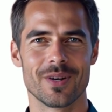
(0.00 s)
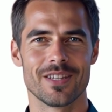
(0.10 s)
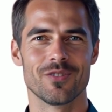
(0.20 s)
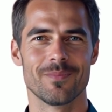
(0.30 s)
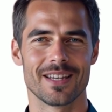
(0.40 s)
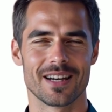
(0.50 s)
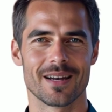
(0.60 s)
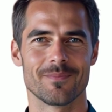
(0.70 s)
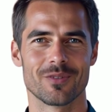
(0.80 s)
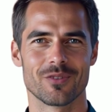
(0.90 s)
When you
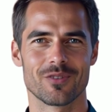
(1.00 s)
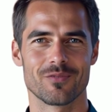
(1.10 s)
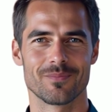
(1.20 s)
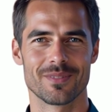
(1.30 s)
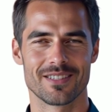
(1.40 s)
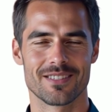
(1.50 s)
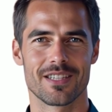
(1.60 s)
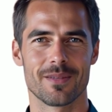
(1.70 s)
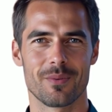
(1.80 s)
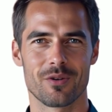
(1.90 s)
become your own
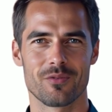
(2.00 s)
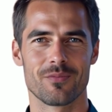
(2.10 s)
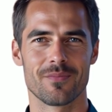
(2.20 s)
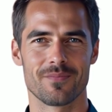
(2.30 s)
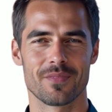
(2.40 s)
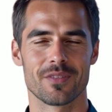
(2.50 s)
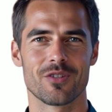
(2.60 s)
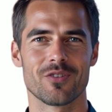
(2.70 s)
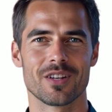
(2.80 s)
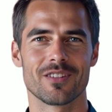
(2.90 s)
placebo,
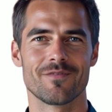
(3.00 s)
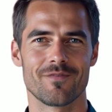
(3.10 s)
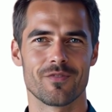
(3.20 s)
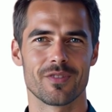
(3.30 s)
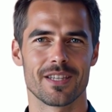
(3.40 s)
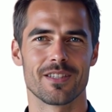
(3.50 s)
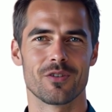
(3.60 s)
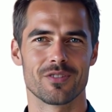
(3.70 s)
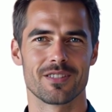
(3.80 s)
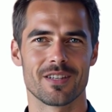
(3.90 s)
you're not fooling
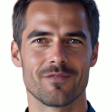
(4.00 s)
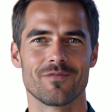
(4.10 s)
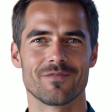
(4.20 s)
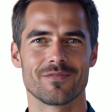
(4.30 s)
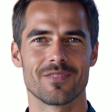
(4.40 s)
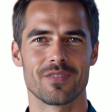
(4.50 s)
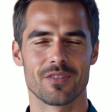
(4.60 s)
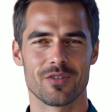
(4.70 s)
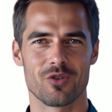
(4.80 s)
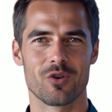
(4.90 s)
yourself.
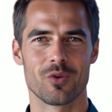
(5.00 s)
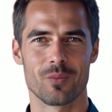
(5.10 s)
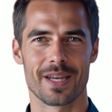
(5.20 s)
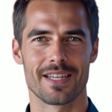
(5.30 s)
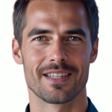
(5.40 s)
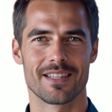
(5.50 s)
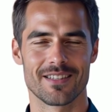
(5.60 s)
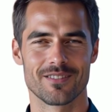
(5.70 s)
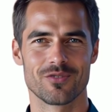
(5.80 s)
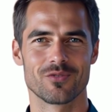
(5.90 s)
You're
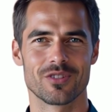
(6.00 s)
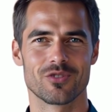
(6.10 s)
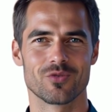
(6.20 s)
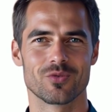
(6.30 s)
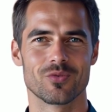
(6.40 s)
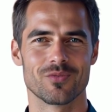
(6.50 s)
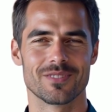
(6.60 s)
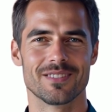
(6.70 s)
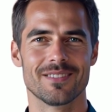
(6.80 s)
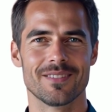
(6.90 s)
awakening to the
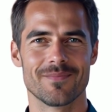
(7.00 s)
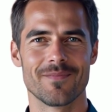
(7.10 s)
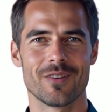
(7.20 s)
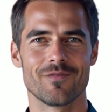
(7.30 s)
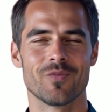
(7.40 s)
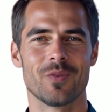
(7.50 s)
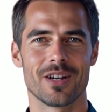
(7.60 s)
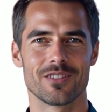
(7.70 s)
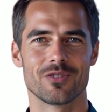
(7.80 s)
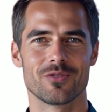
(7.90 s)
truth of
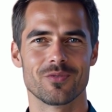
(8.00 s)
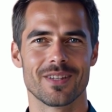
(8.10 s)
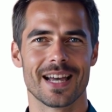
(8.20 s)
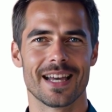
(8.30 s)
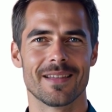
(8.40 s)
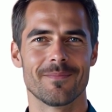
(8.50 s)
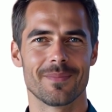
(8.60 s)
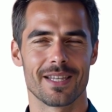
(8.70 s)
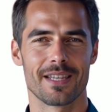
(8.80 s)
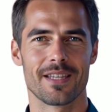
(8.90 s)
what you can
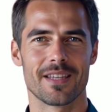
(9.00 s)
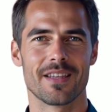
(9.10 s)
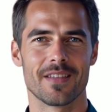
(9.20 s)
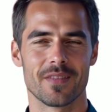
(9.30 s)
be.